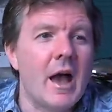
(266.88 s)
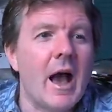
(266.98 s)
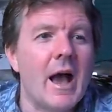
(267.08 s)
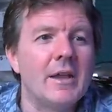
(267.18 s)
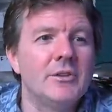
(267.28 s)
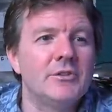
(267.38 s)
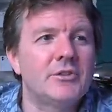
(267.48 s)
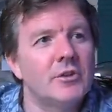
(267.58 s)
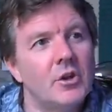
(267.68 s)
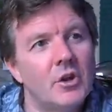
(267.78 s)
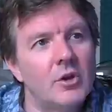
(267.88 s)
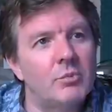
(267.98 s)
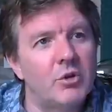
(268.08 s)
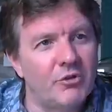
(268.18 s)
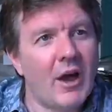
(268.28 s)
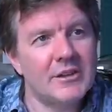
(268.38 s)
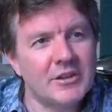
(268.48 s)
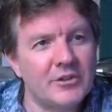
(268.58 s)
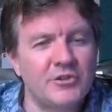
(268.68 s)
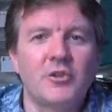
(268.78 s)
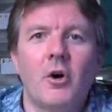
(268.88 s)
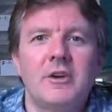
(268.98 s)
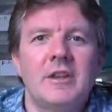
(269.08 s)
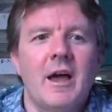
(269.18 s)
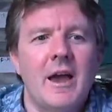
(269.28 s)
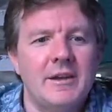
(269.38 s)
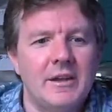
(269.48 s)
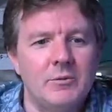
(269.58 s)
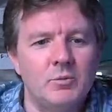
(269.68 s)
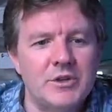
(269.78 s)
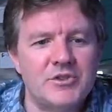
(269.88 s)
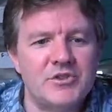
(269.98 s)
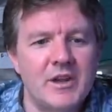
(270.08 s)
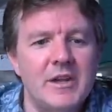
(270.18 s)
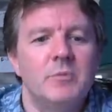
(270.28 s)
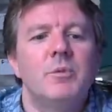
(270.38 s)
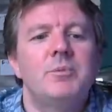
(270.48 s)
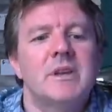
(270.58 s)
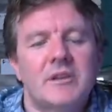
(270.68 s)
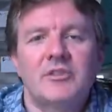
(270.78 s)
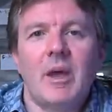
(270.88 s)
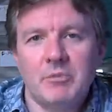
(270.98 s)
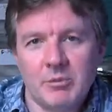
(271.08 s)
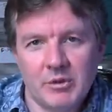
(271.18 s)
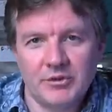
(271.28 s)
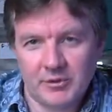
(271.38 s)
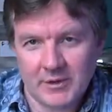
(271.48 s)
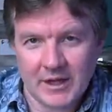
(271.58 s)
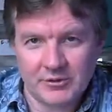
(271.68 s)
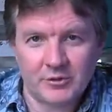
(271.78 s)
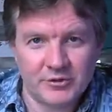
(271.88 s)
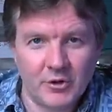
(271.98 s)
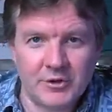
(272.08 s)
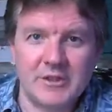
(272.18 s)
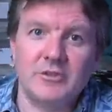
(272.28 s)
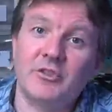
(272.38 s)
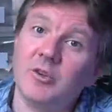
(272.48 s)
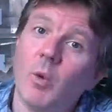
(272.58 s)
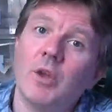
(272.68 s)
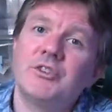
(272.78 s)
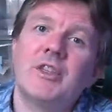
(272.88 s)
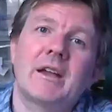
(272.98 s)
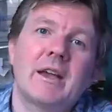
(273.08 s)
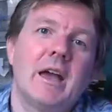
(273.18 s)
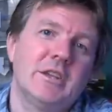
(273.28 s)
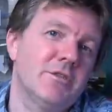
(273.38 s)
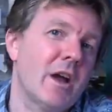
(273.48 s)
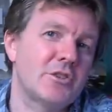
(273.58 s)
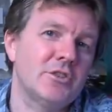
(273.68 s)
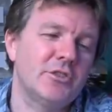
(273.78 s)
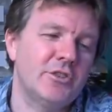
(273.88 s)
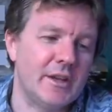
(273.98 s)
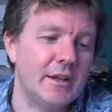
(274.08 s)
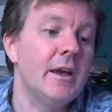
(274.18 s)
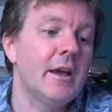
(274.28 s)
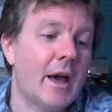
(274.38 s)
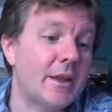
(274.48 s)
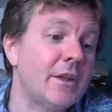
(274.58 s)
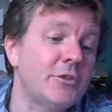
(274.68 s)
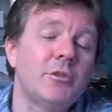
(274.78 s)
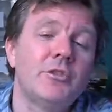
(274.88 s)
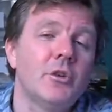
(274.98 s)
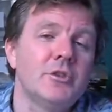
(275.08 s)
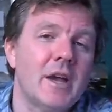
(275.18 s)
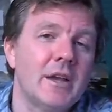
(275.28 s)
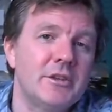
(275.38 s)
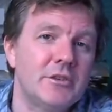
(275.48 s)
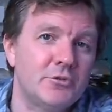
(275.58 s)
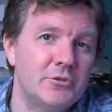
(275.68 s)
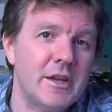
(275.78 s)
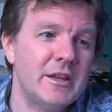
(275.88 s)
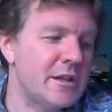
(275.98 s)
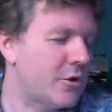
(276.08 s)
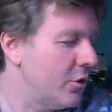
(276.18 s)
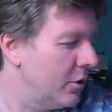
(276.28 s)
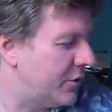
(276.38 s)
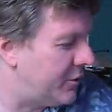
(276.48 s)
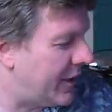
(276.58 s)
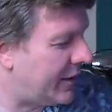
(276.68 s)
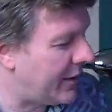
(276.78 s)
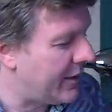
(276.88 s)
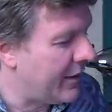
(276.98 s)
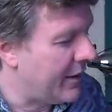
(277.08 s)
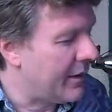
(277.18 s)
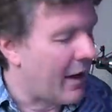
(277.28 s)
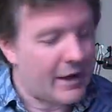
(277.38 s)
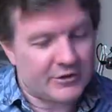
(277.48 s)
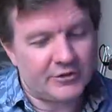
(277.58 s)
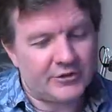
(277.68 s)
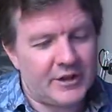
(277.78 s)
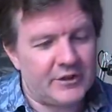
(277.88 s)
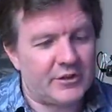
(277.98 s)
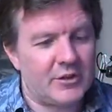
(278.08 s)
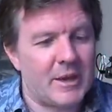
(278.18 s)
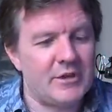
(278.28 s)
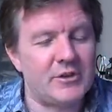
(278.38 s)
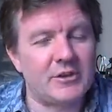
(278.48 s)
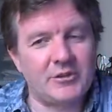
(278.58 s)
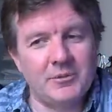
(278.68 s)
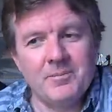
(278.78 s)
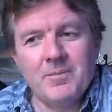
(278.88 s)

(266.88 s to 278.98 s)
and provided a storyline in which it would be acceptable to an adult audience to watch that kind of action scene. And as a result, you had these really cool, unique action scenes in The Matrix,